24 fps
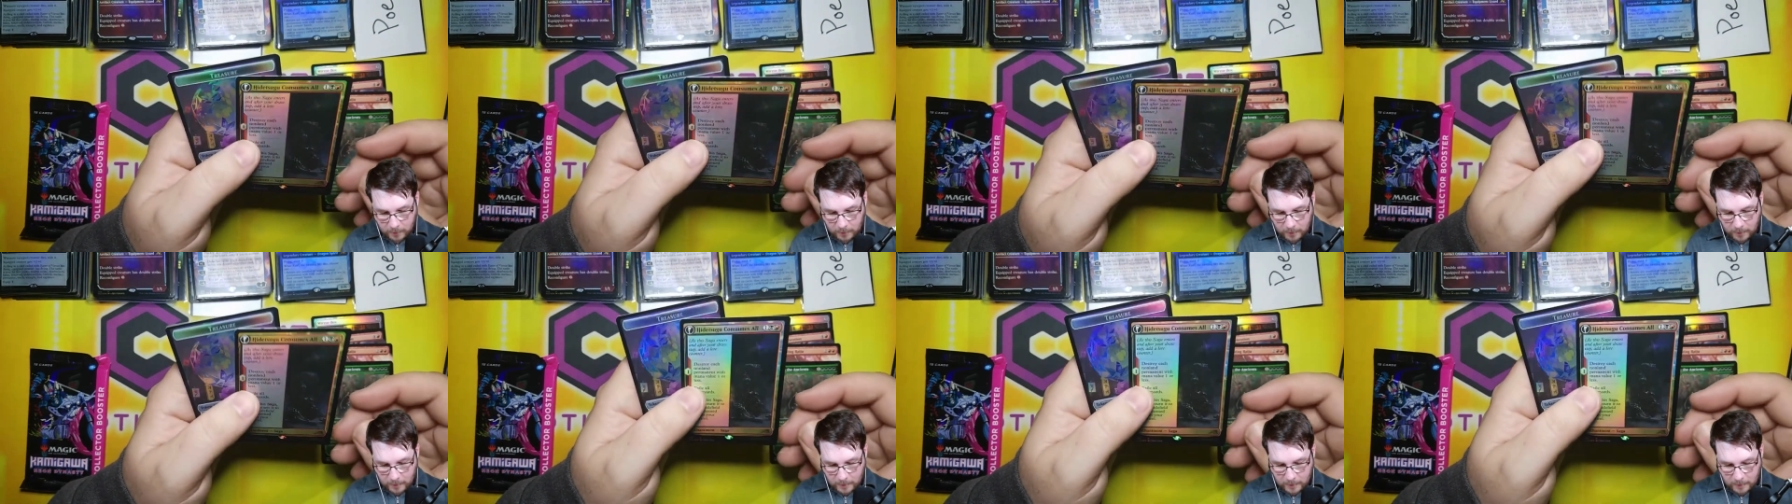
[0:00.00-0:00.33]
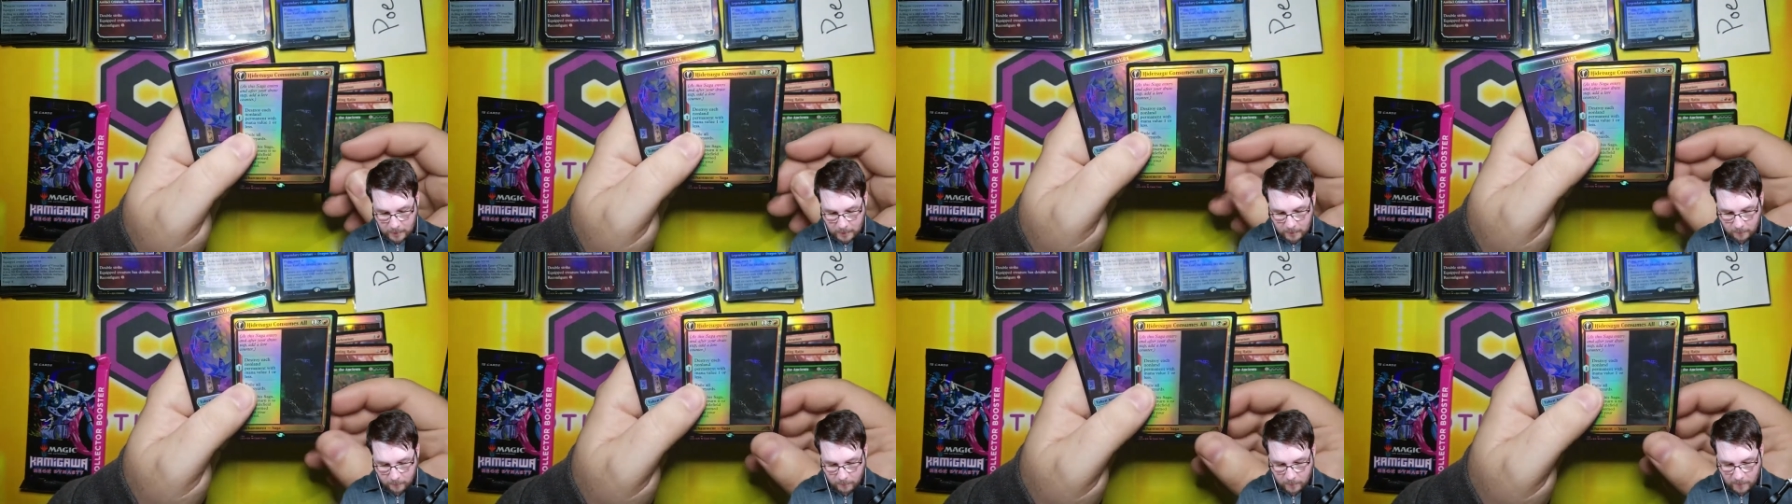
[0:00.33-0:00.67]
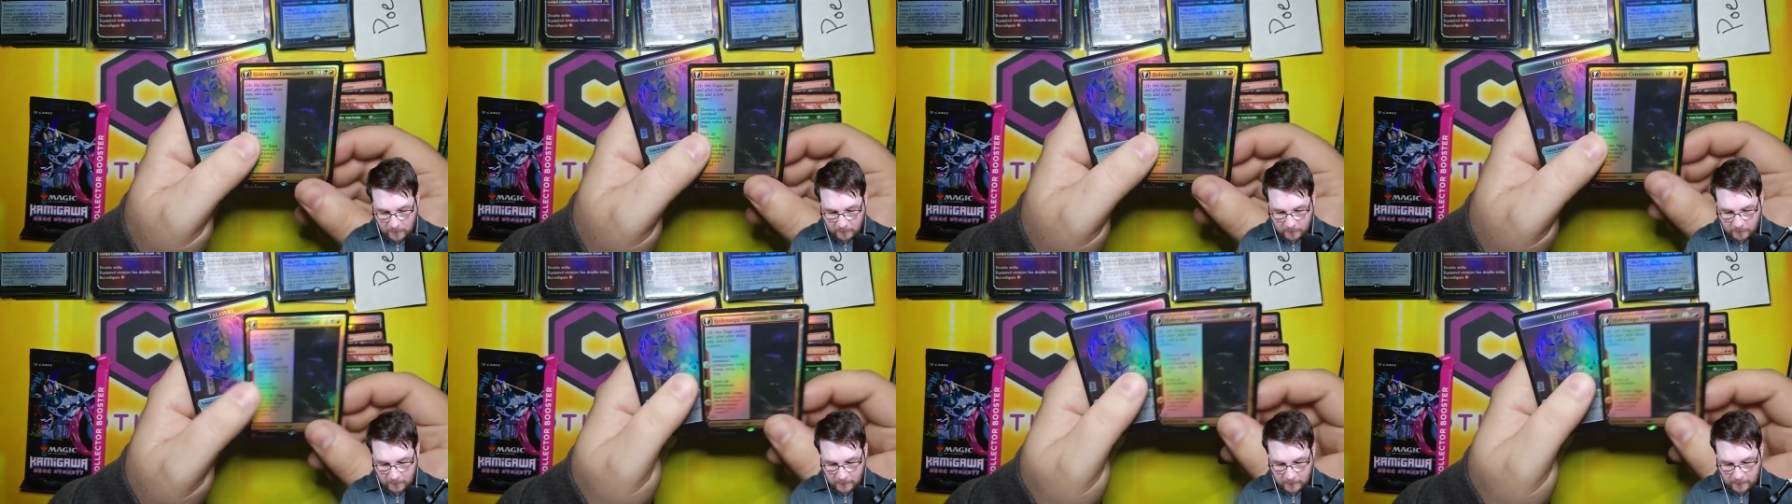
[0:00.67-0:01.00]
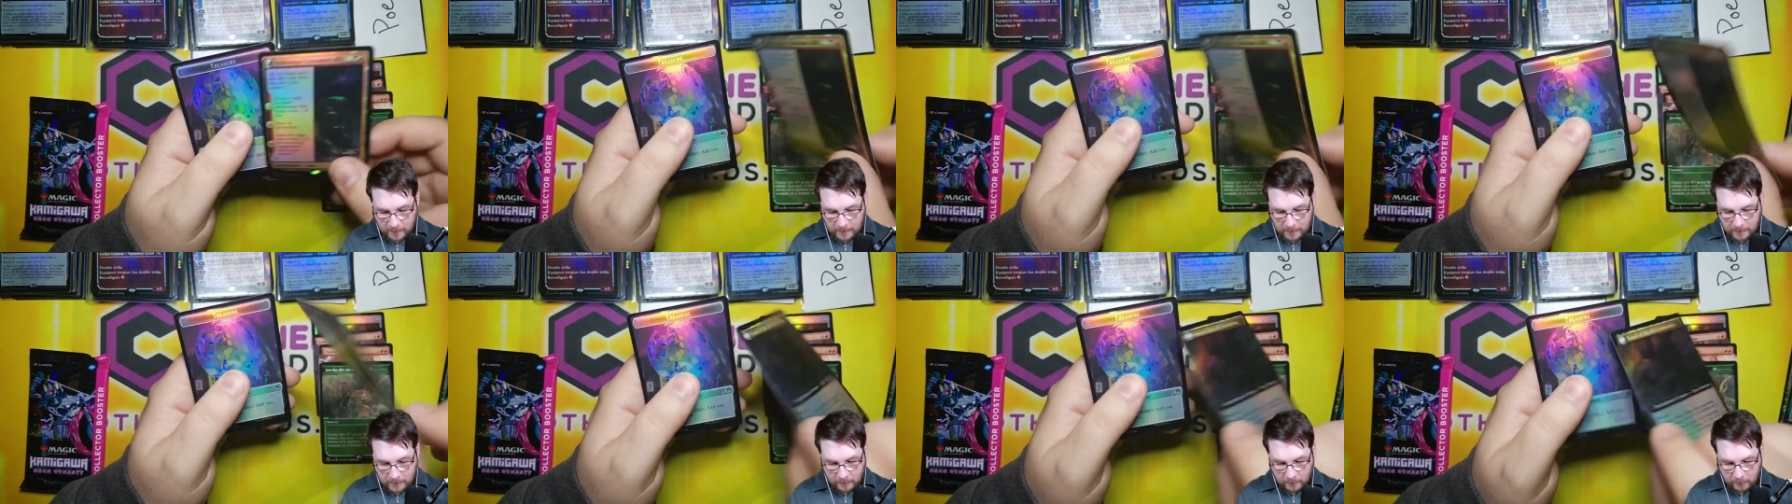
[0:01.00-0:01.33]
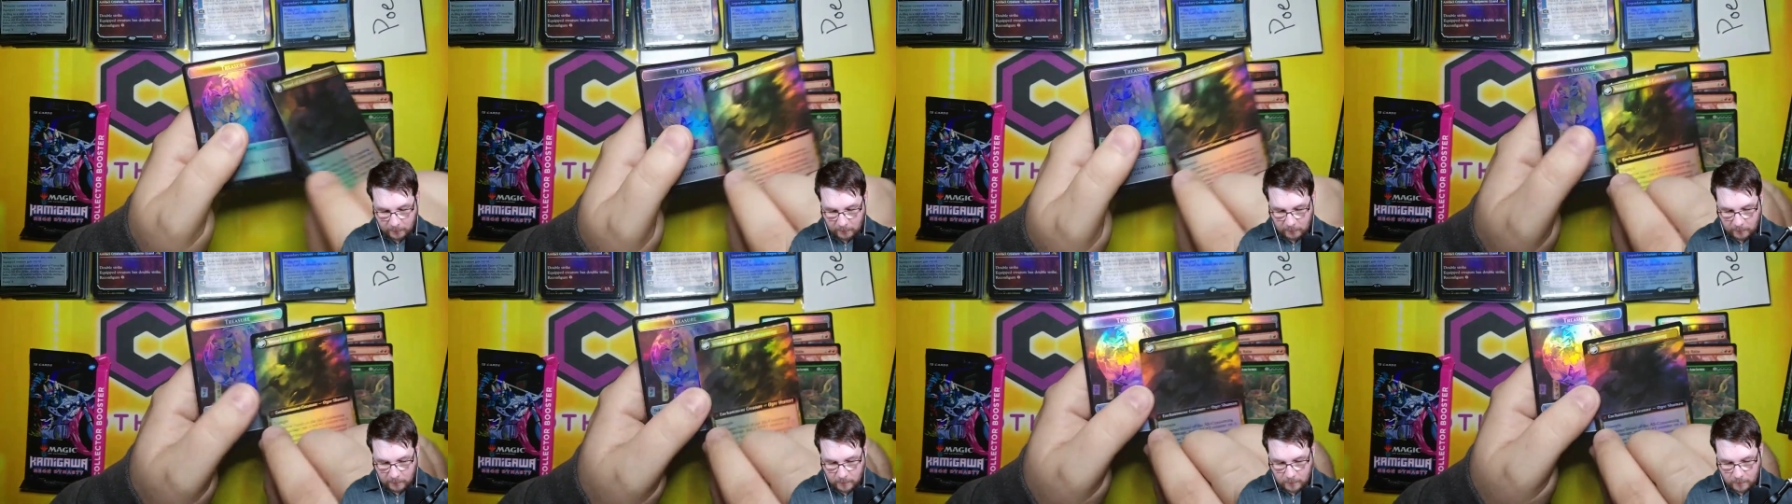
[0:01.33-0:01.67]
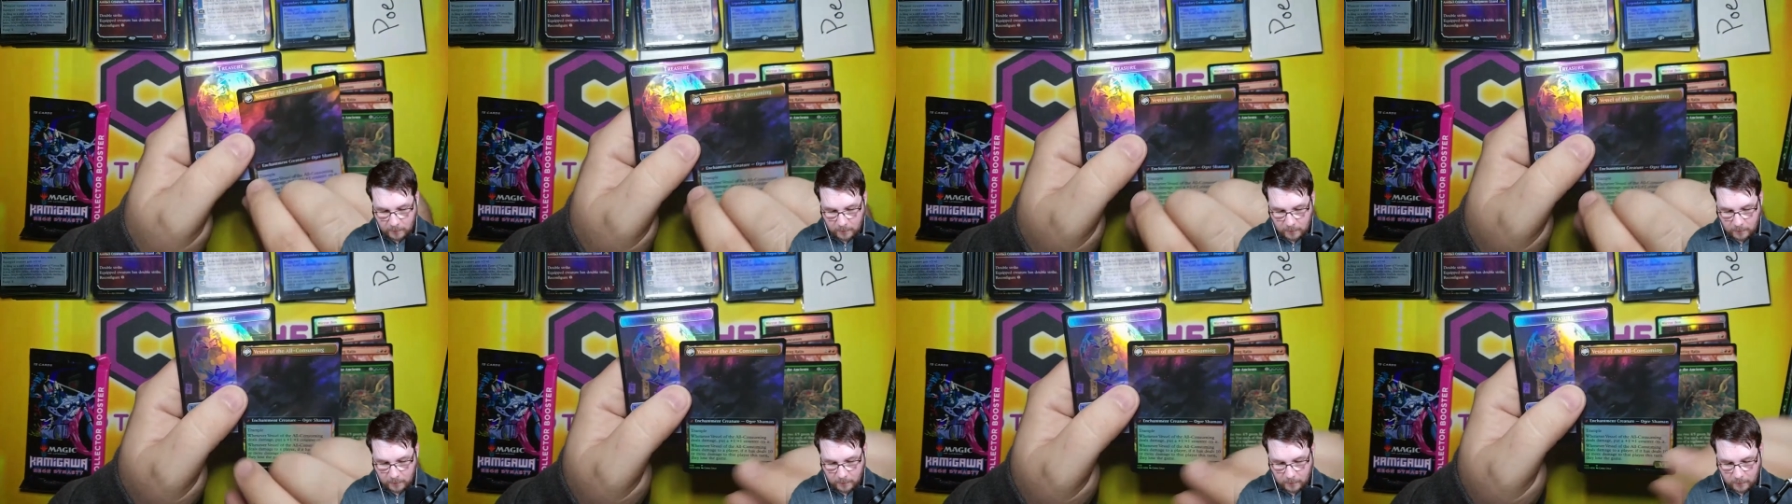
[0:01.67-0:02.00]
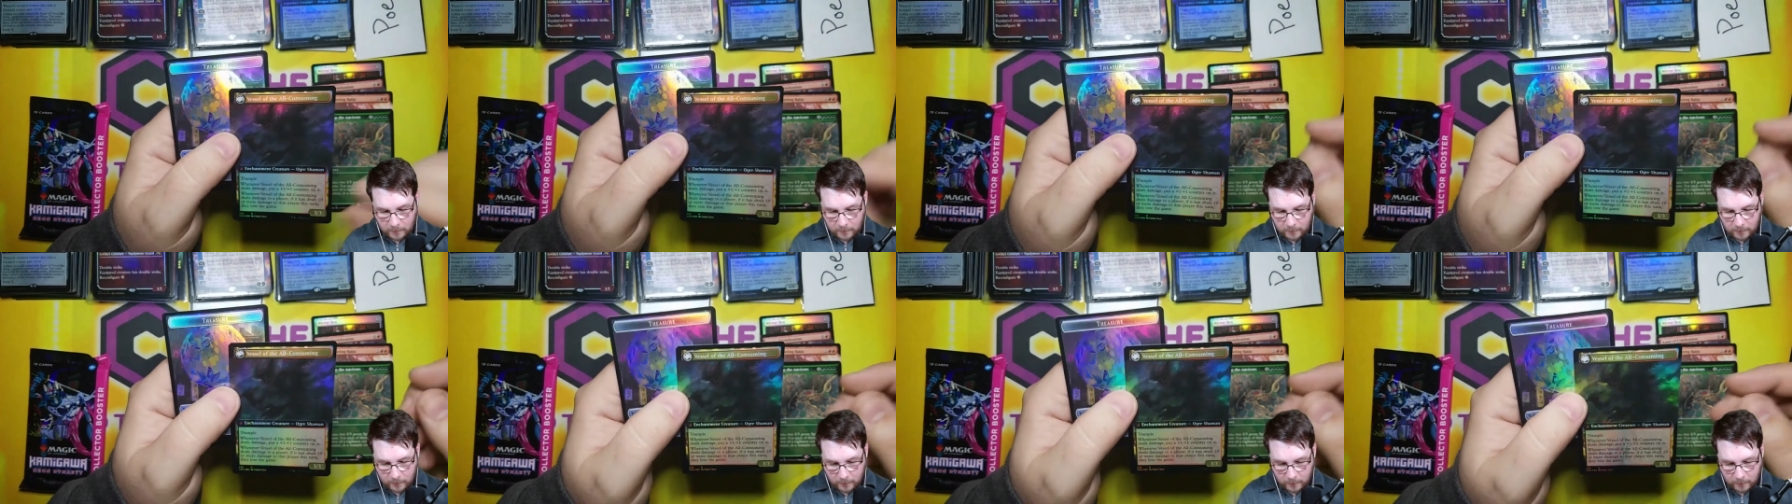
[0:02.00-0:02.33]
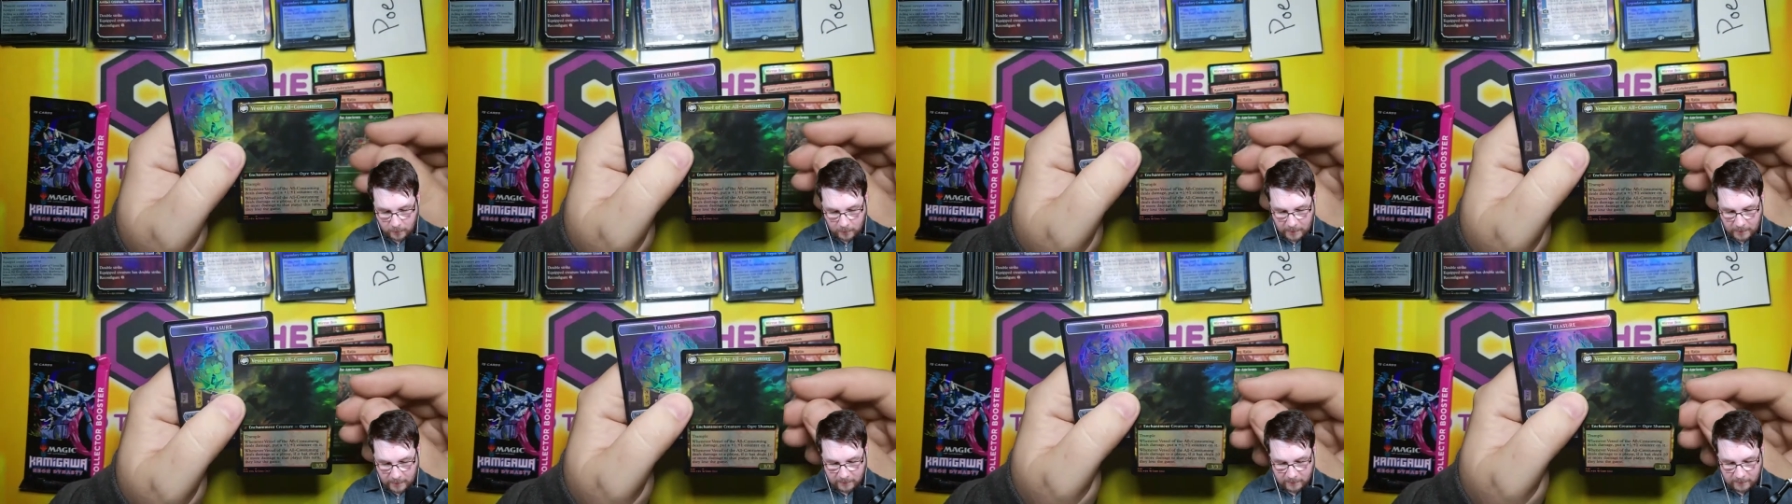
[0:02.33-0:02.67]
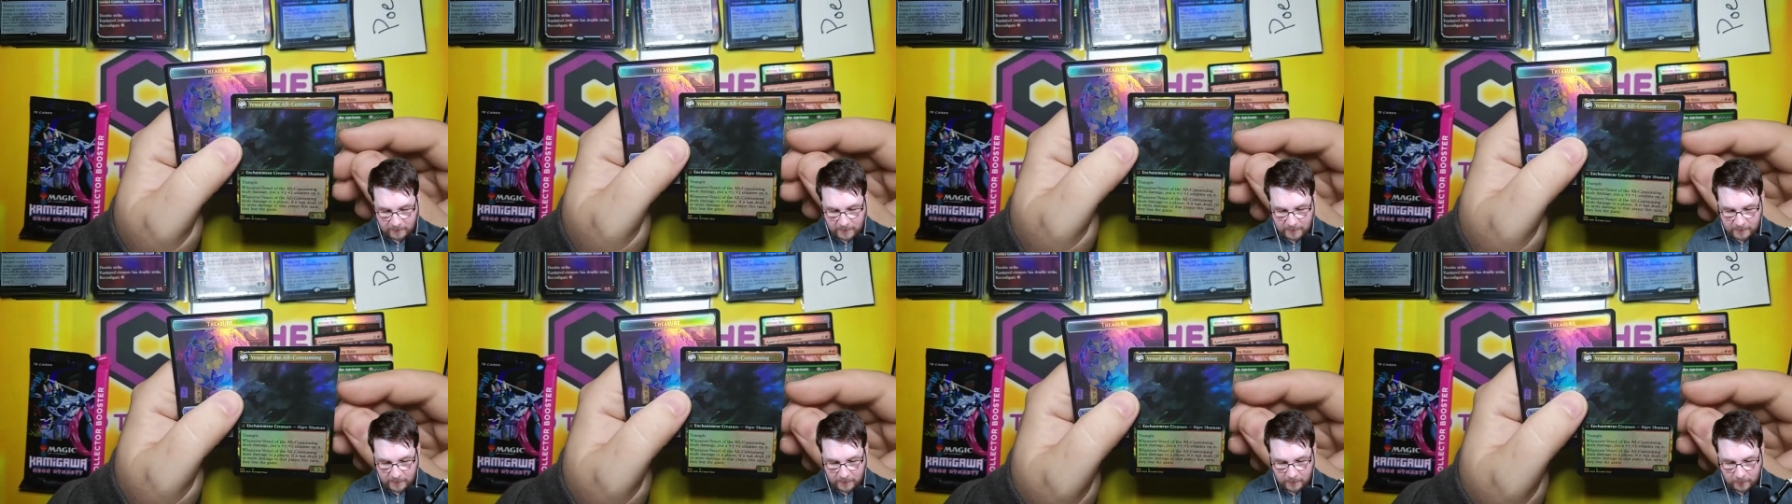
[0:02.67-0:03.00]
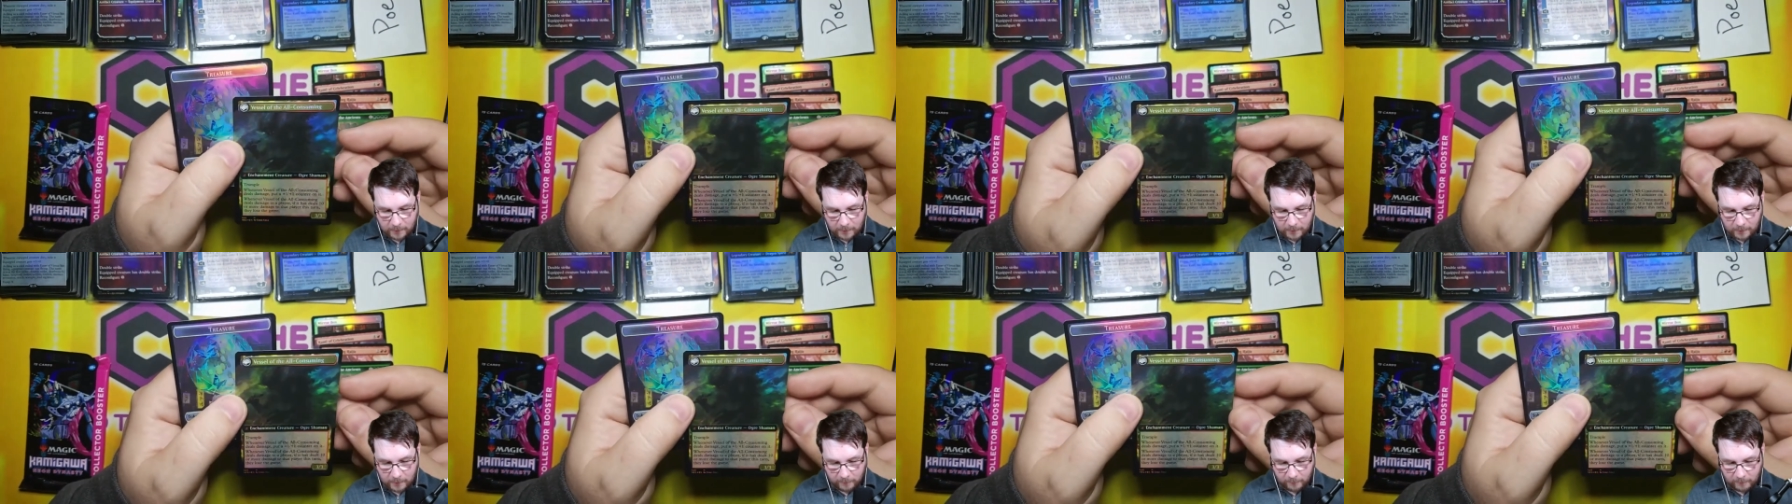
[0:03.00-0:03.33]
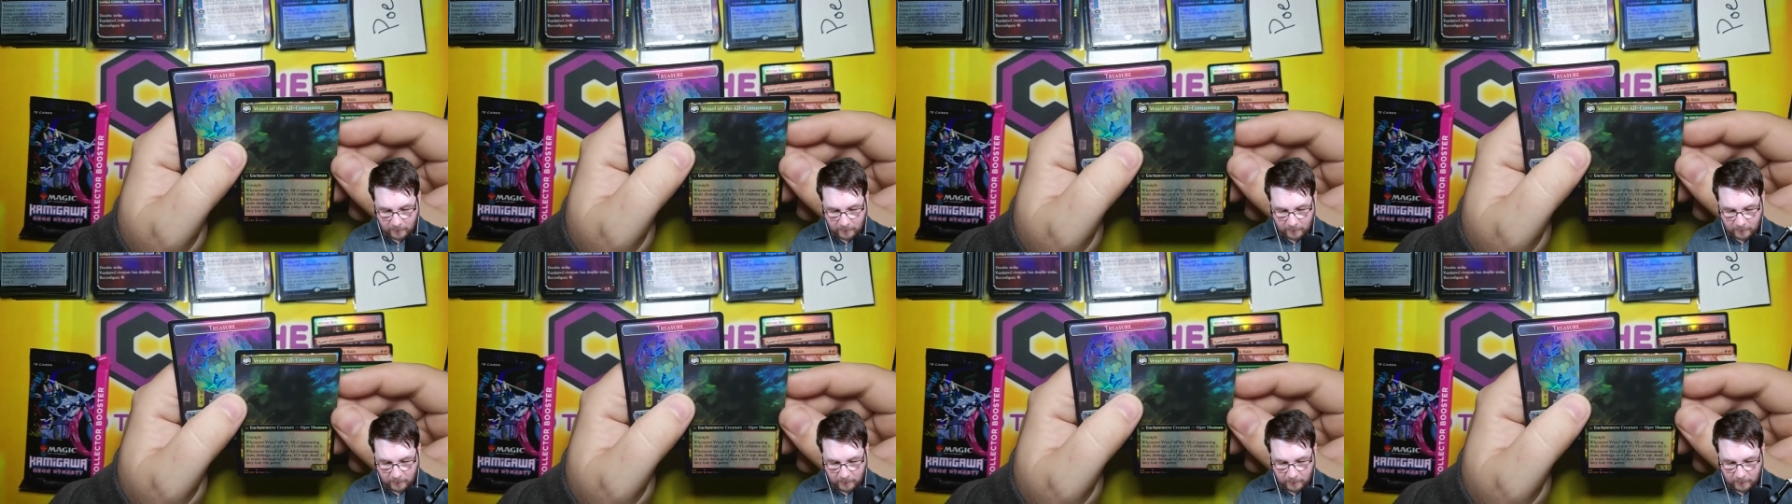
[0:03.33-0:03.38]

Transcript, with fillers: Um, this is the extended art,